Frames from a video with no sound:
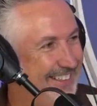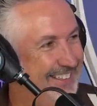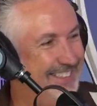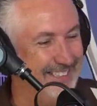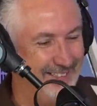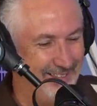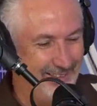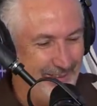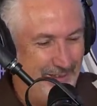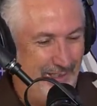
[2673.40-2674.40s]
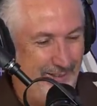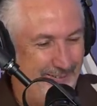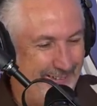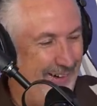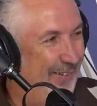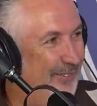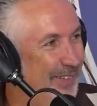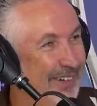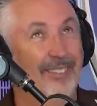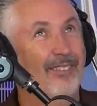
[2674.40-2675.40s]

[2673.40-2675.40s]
Is in the little thing when you open it?